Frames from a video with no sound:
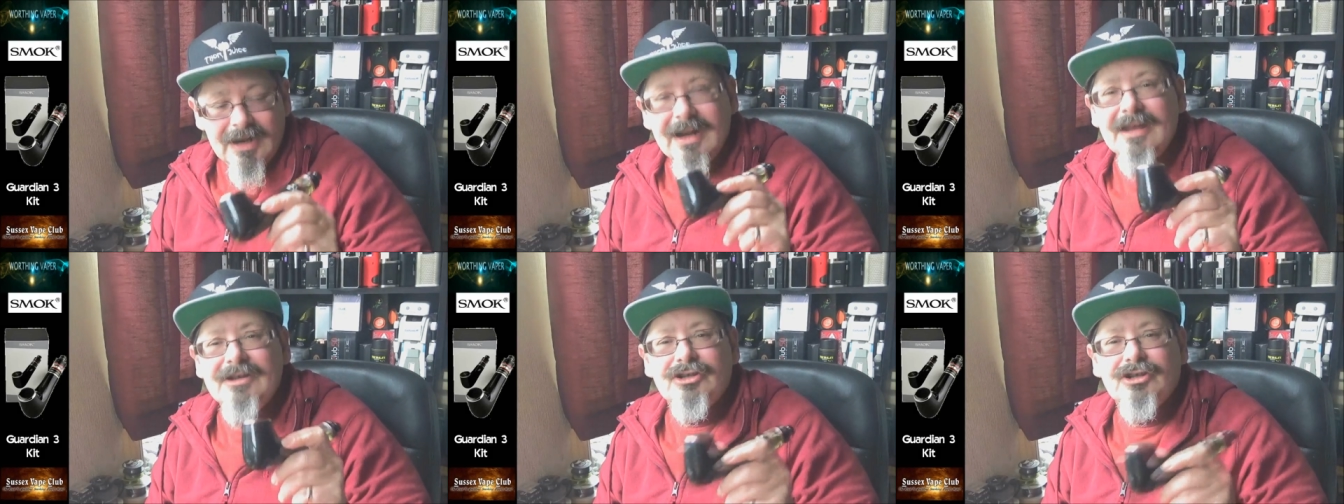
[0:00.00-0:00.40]

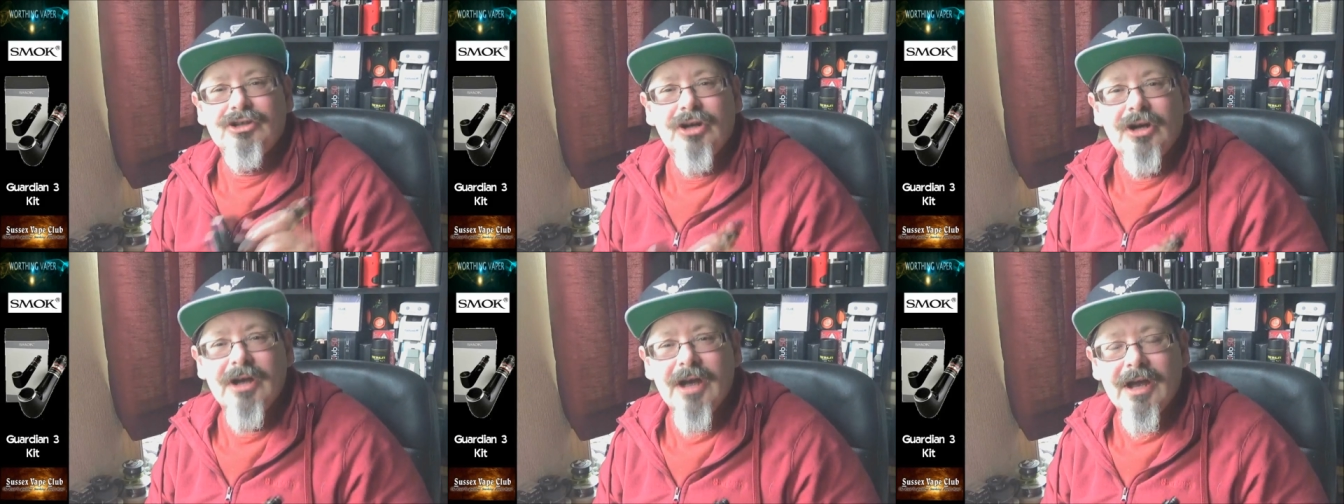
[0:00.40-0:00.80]
let's
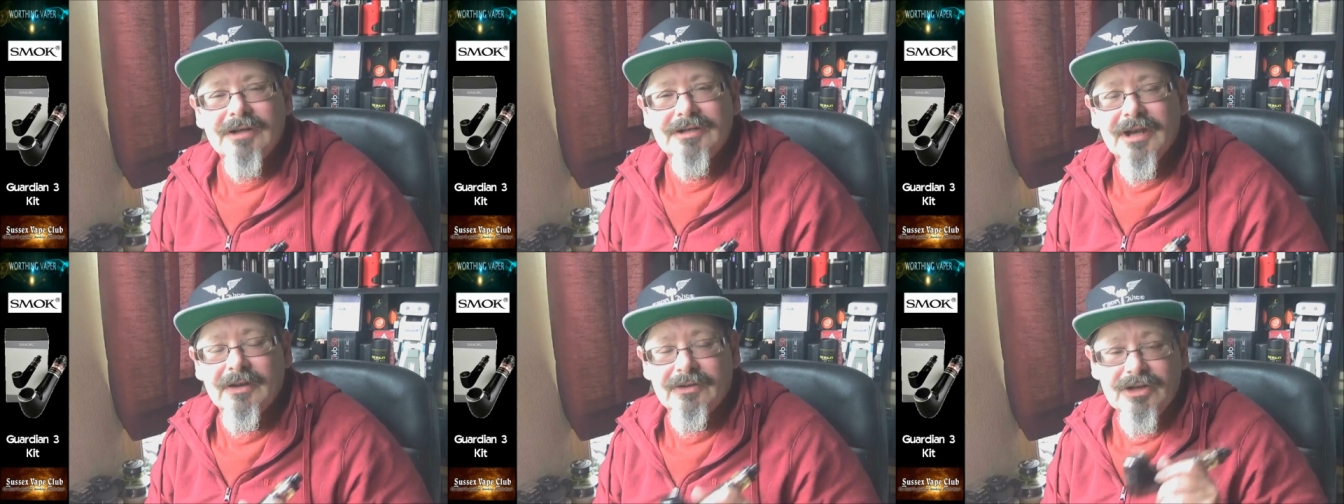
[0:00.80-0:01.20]
treat
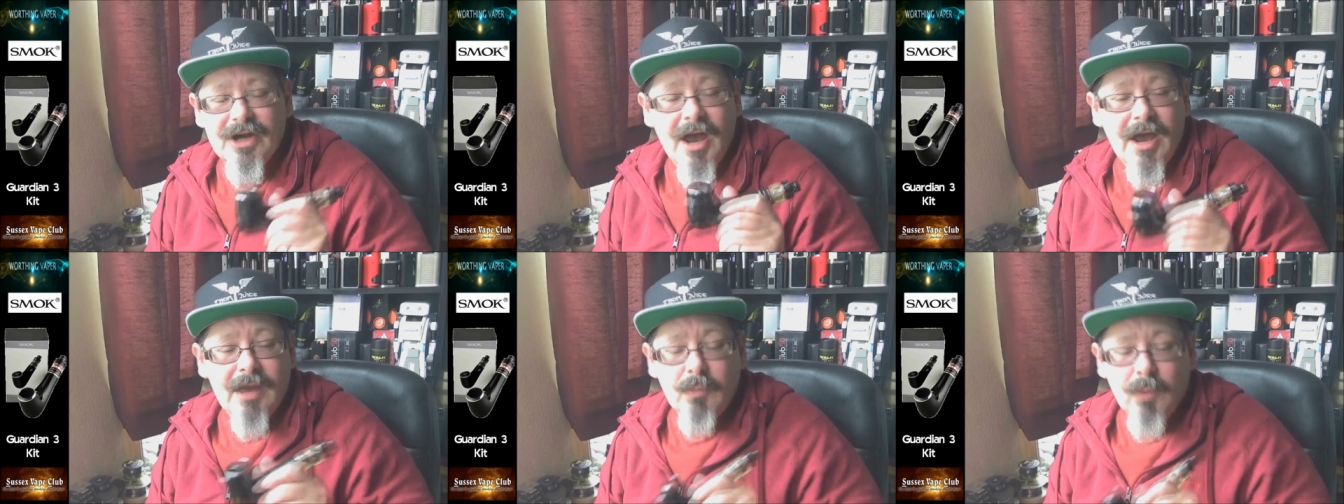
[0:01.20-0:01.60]
ourselves.
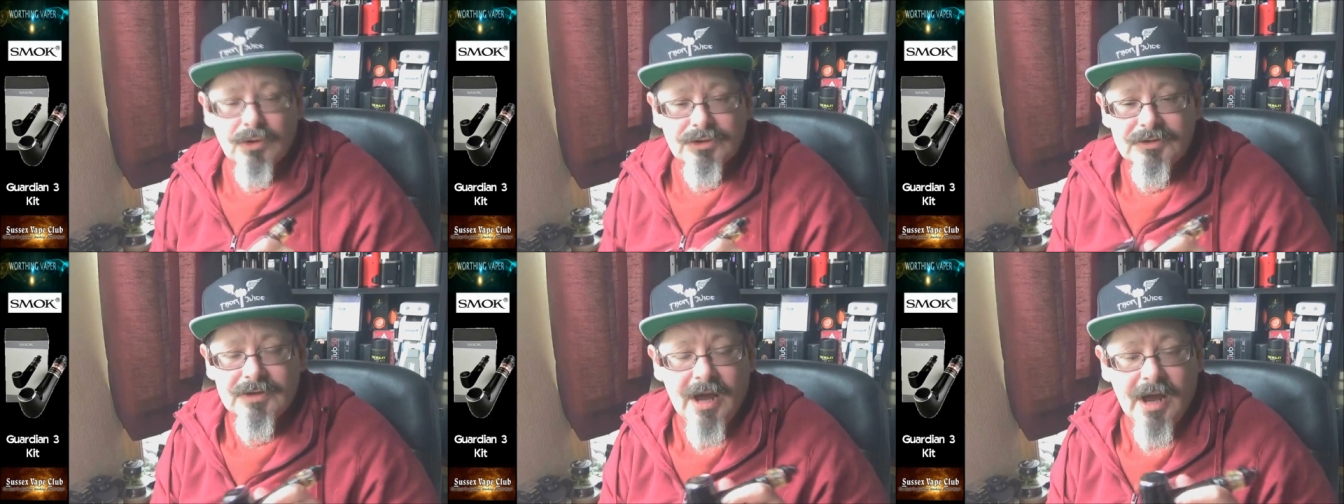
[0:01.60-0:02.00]
Yeah, it
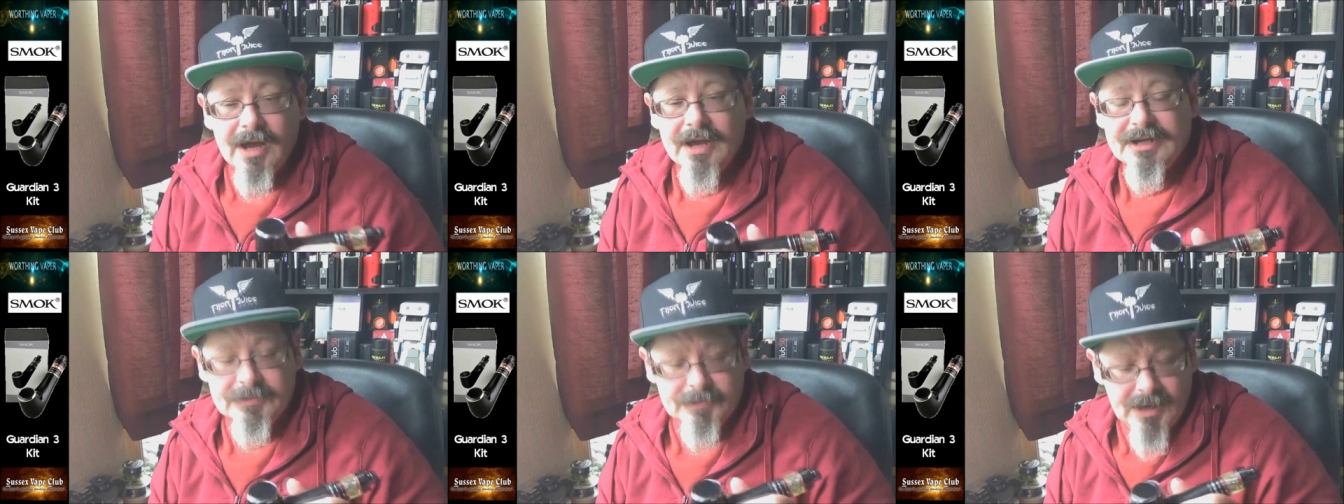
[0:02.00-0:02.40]
wasn't that
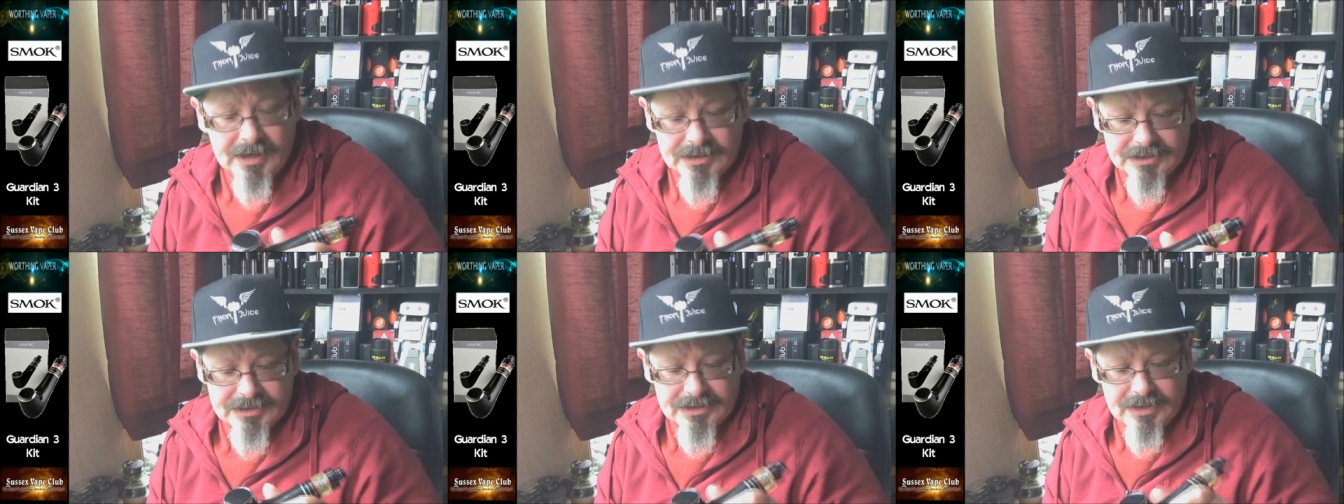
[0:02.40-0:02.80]

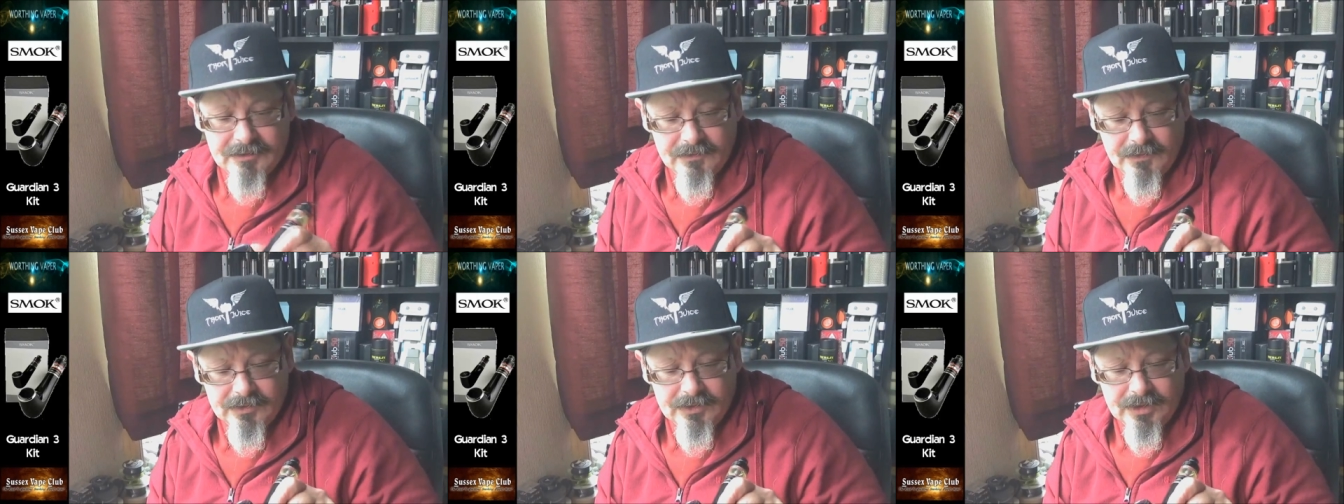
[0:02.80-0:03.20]

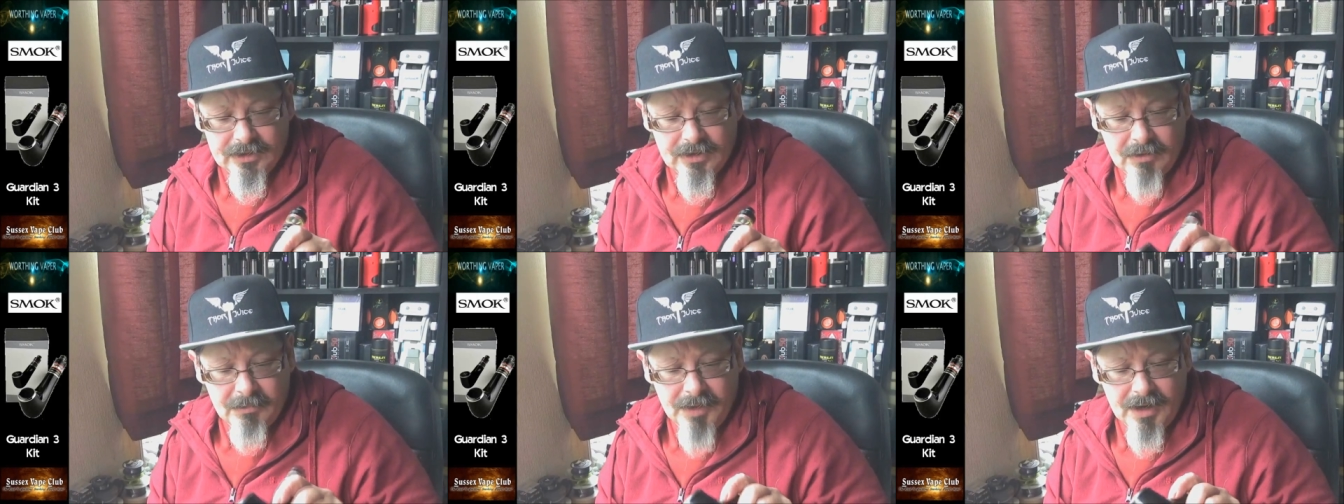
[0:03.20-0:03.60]
expensive. I
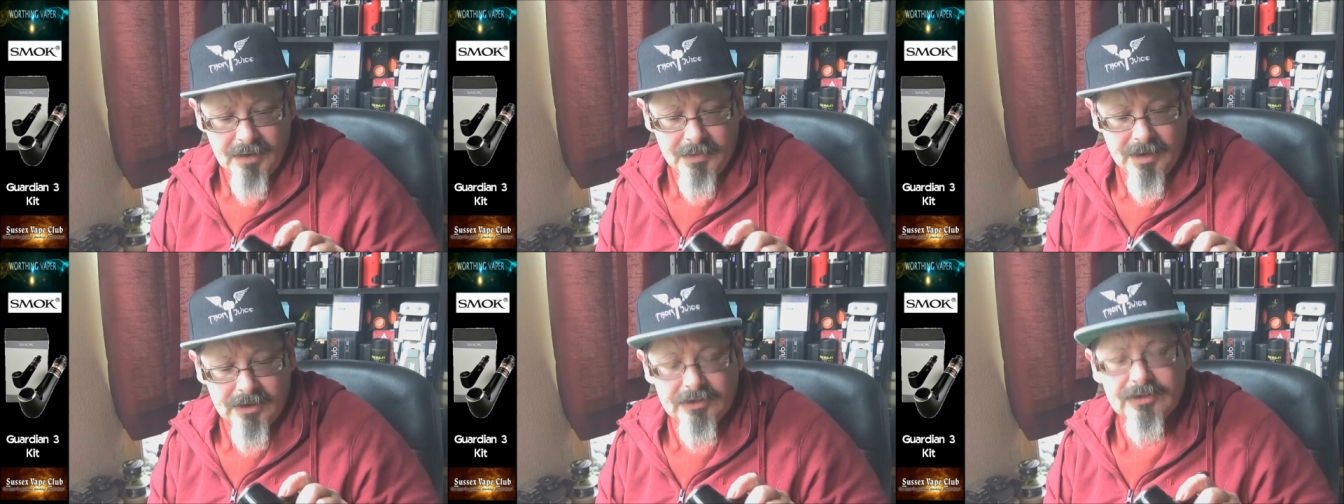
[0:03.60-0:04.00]
think I paid
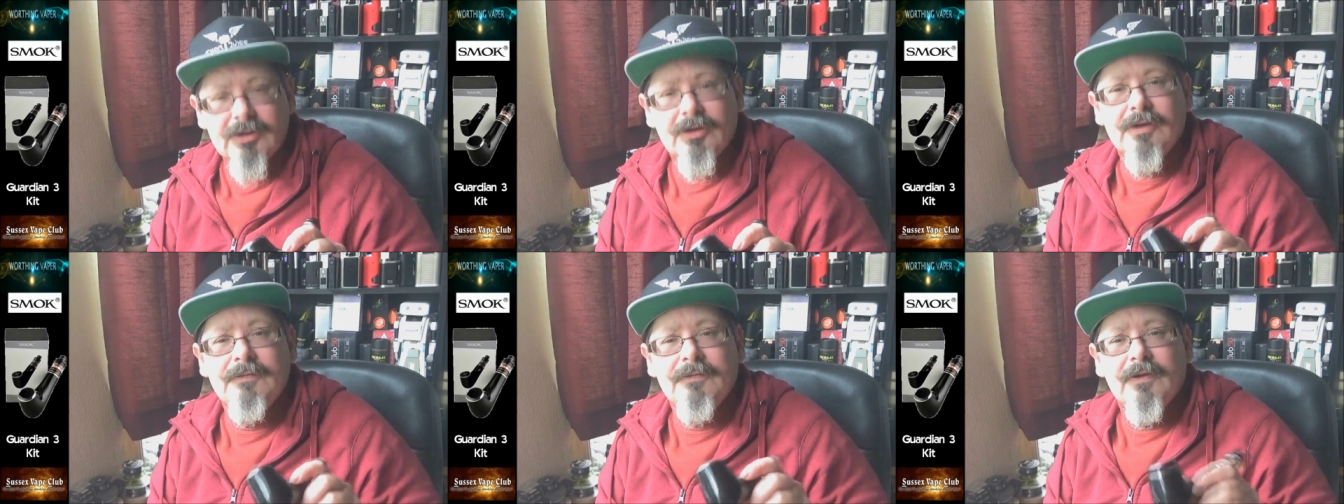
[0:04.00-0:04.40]
about
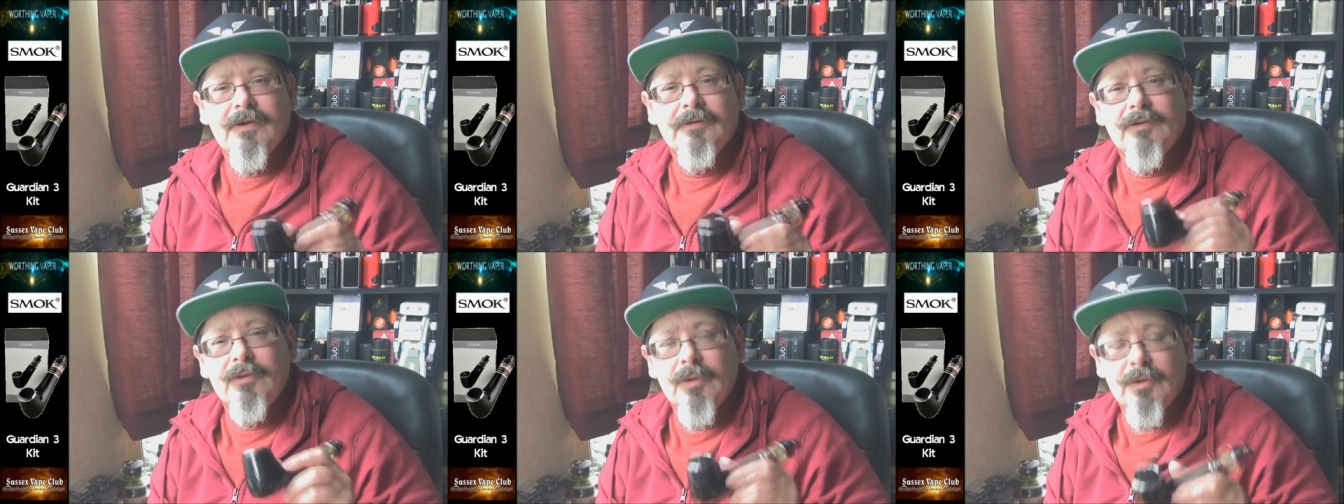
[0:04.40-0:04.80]

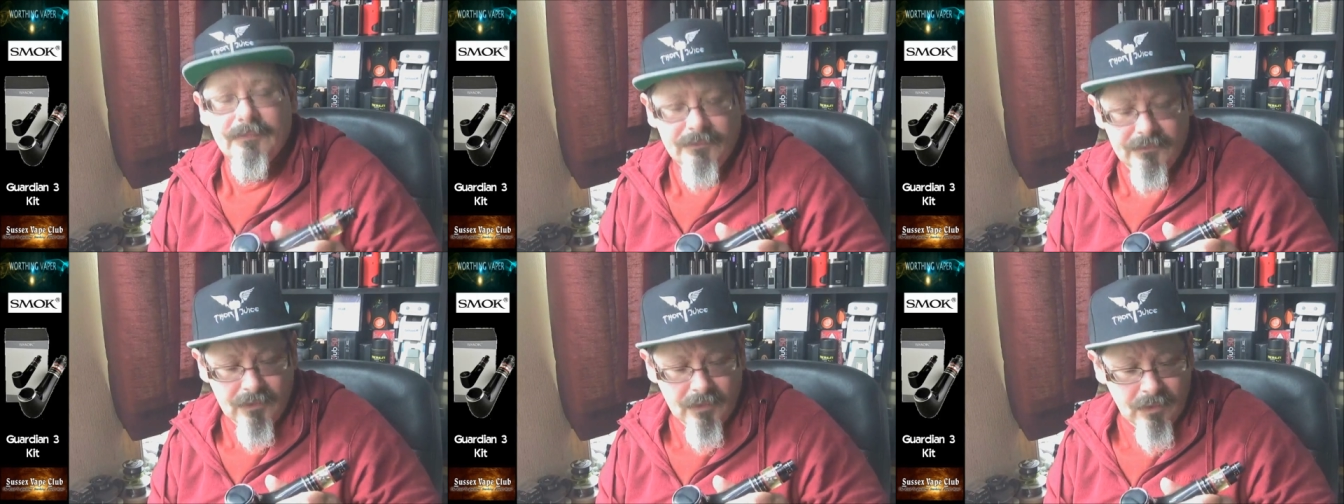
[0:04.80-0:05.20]
thirty-five quid
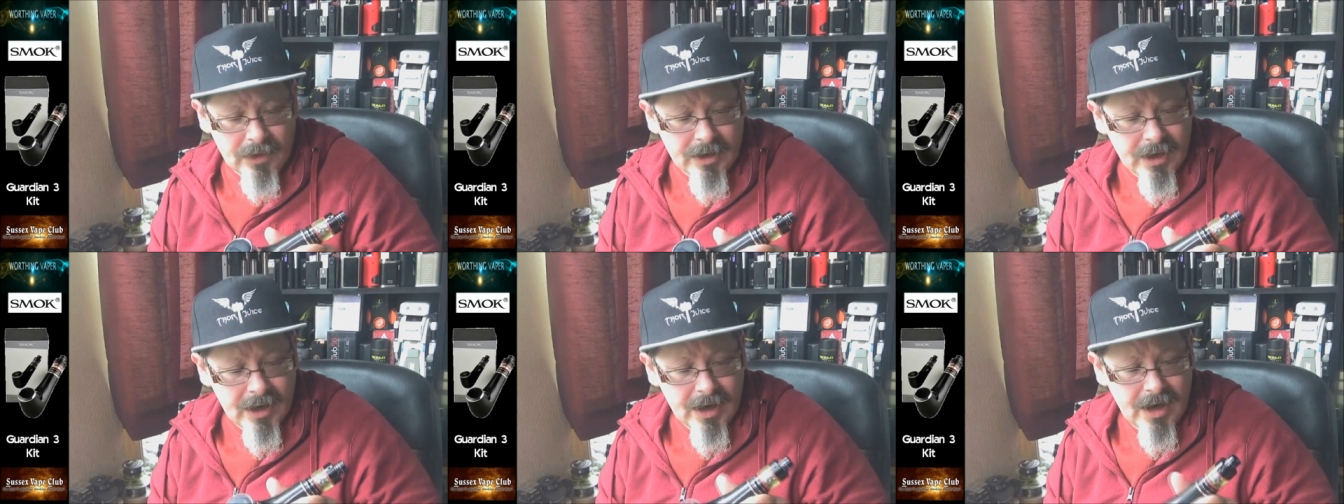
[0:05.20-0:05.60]

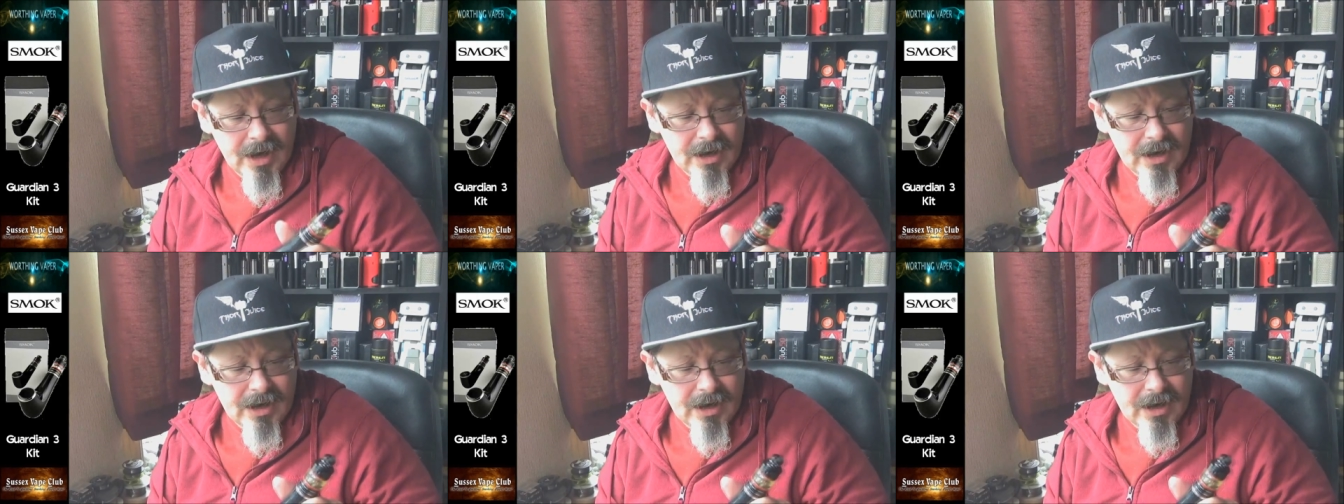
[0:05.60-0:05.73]
for it.